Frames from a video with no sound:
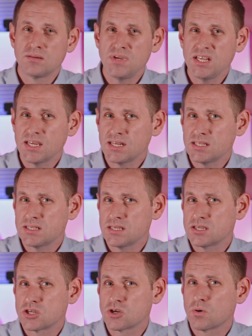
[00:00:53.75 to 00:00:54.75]
the mini
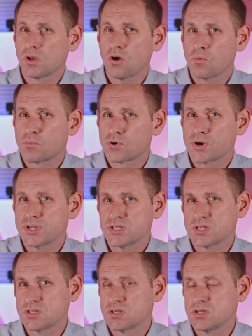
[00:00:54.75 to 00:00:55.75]
LED can go a lot
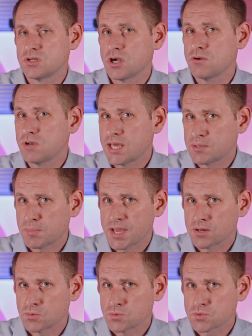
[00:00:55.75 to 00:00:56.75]
brighter than OLED
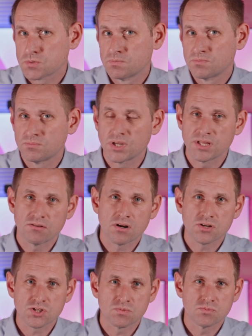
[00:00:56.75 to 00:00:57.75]
panels, but there
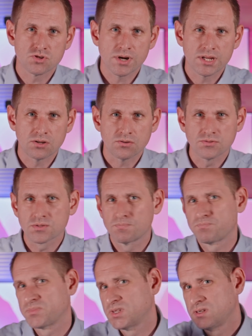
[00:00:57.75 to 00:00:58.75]
are some trade-offs.
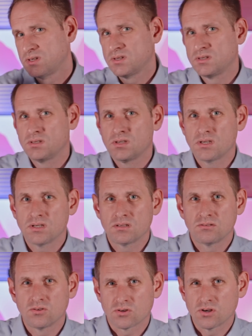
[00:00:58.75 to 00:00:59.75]
I'm
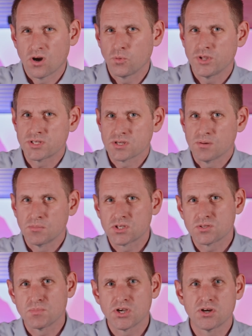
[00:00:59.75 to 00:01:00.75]
not going to hold this up
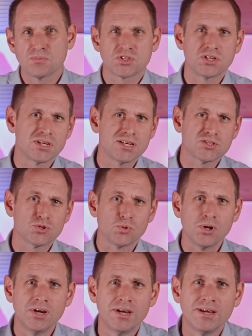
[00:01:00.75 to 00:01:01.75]
because my arm's going to get
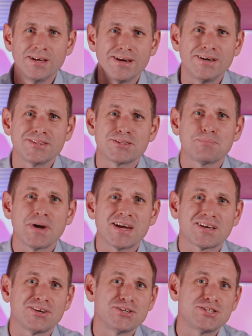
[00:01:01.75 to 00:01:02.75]
sore. The
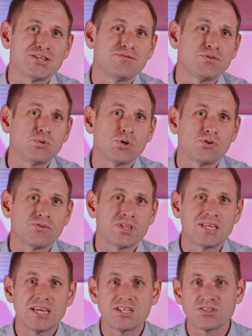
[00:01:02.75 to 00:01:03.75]
backlighting fall off at
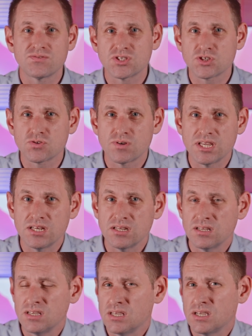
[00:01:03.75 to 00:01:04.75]
the edge of the screen
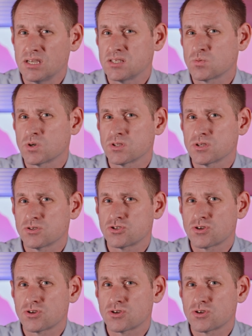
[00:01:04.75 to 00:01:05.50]
is one of those